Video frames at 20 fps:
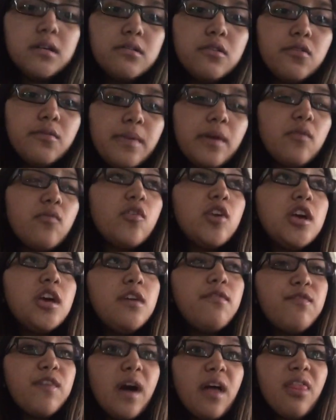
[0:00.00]
it will be really
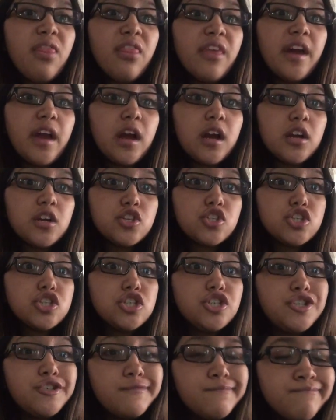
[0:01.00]
fun there,
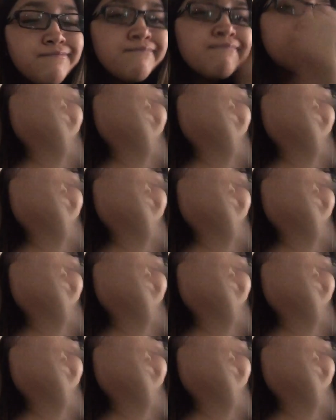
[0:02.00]
so.